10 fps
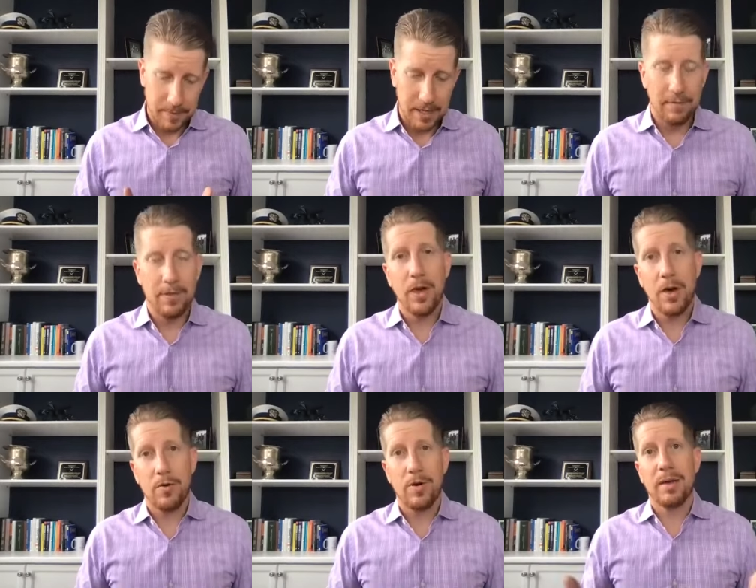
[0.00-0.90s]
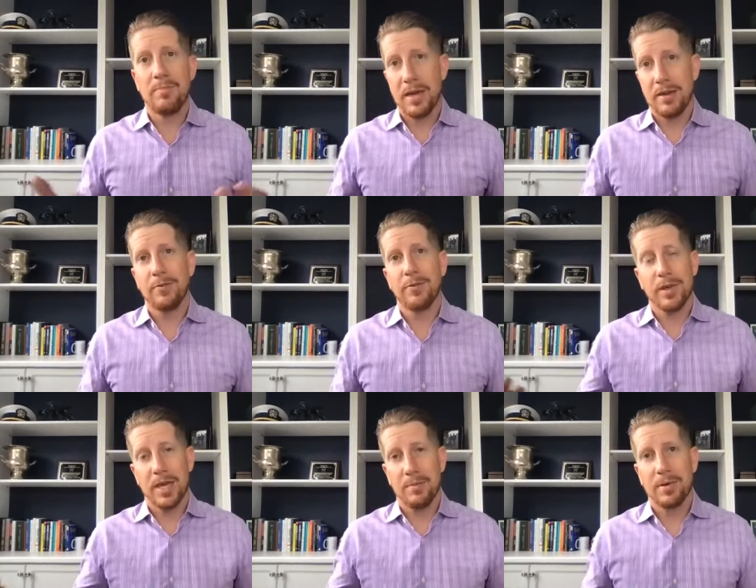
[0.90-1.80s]
even though I pay for the
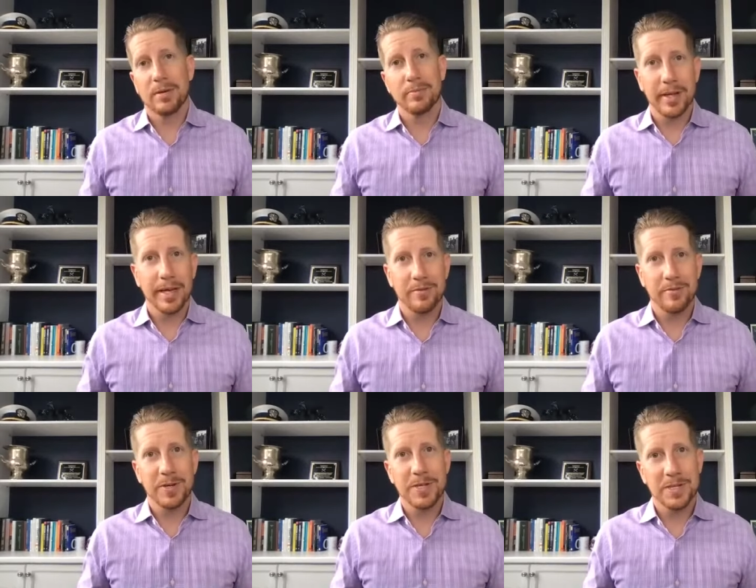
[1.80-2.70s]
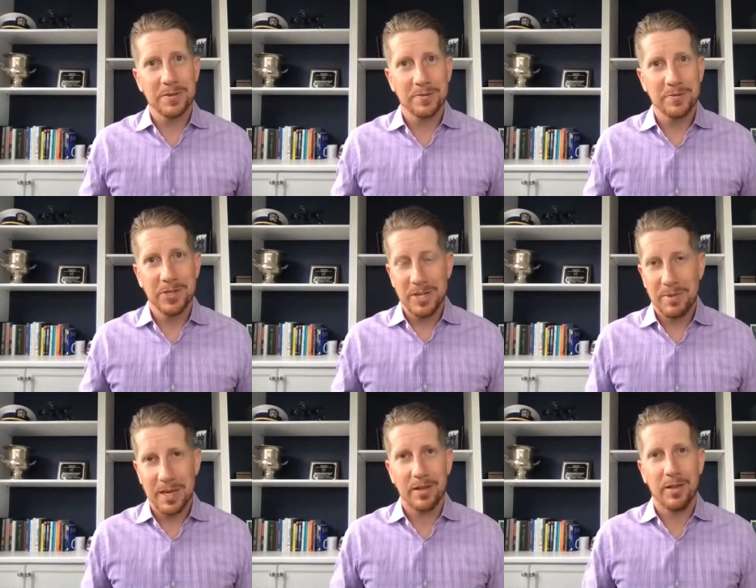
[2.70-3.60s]
HIPAA compliant version of
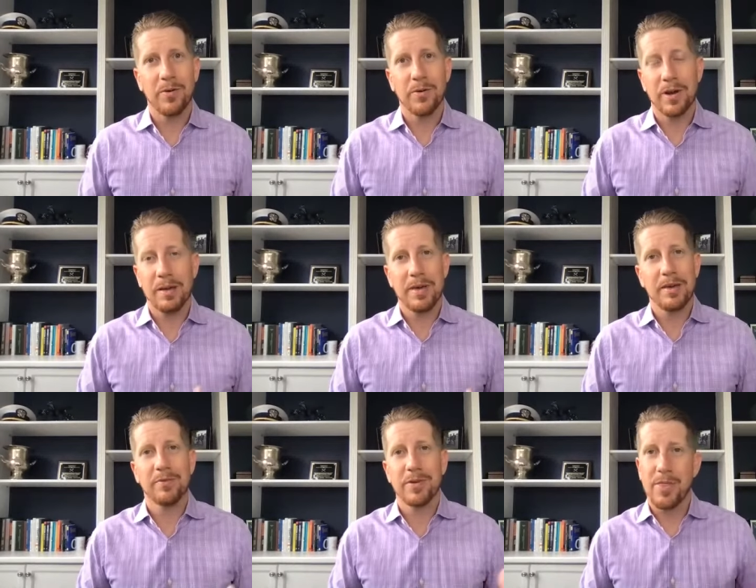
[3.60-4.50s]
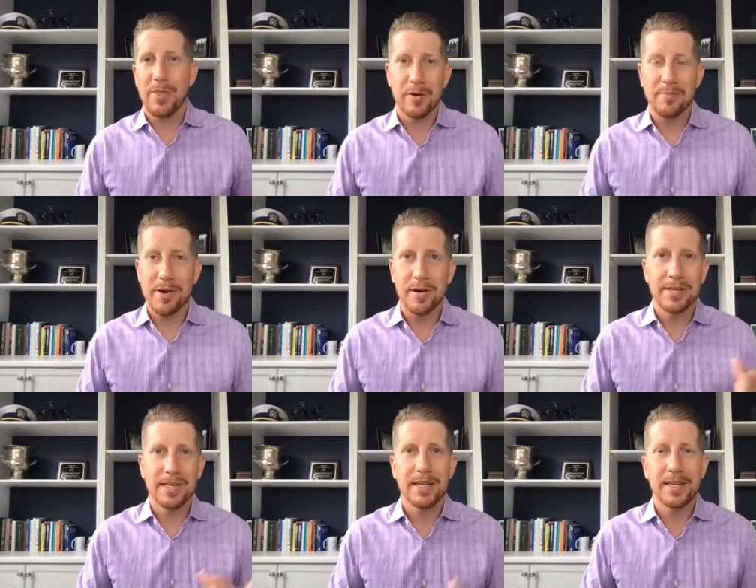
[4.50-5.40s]
Gmail or I pay for a third
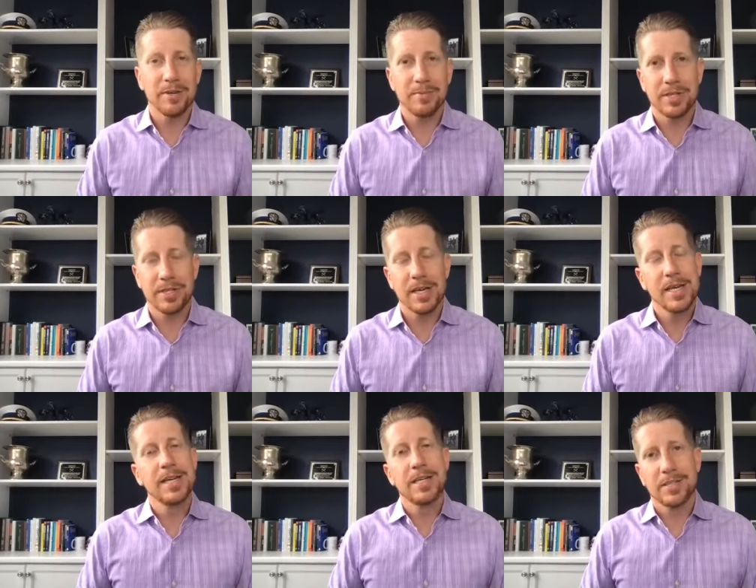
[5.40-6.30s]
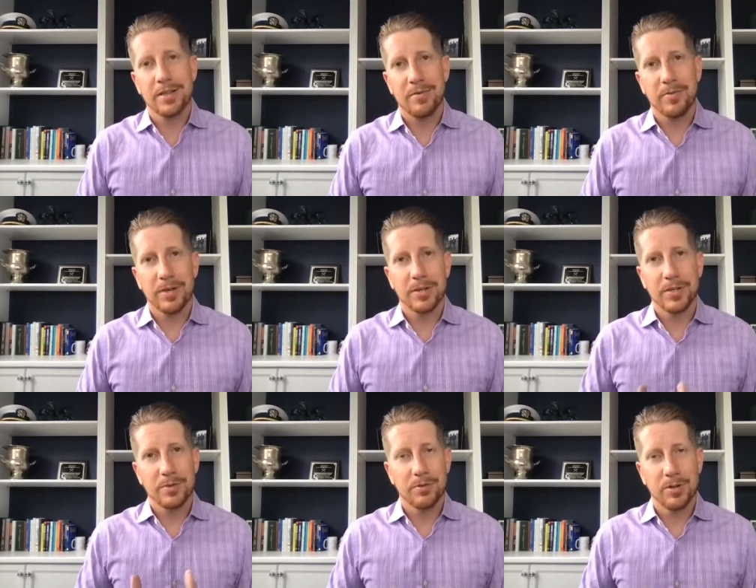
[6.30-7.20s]
party encryption software
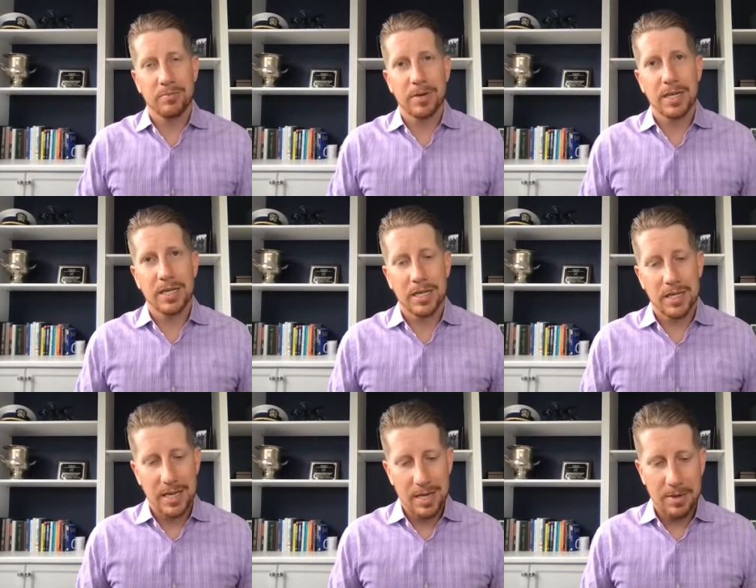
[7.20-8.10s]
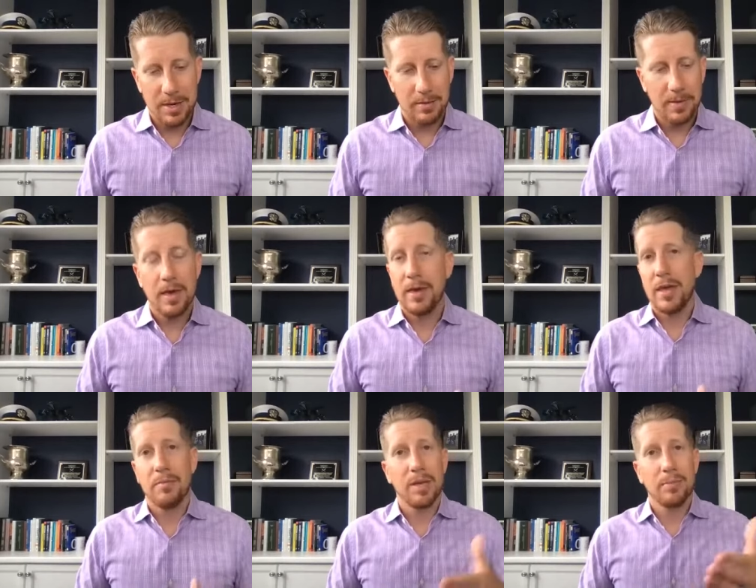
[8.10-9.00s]
to encrypt my email,
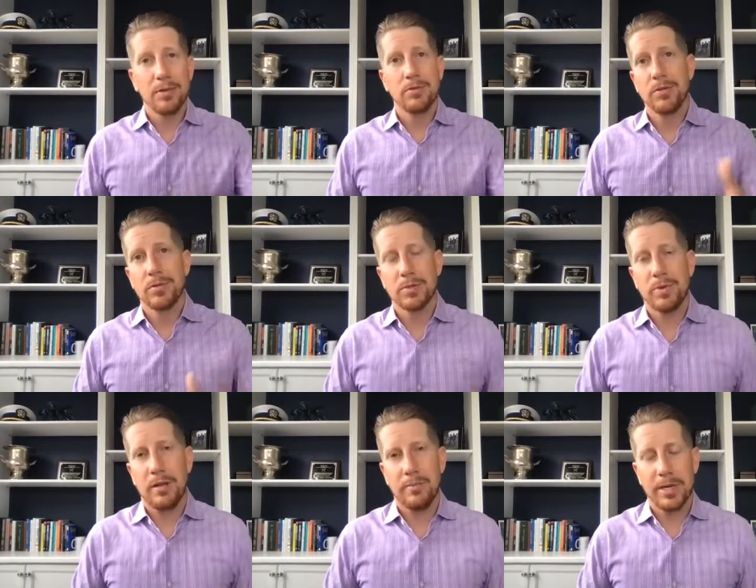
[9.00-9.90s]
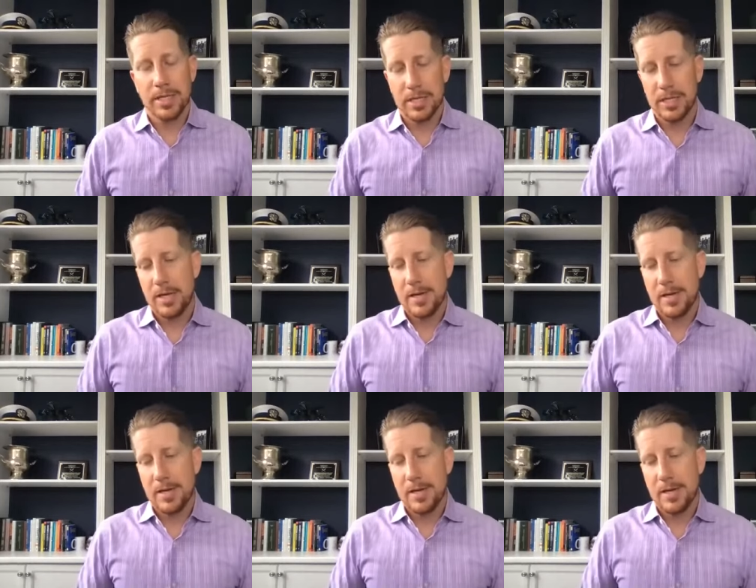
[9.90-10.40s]
and maybe you do as well, patient,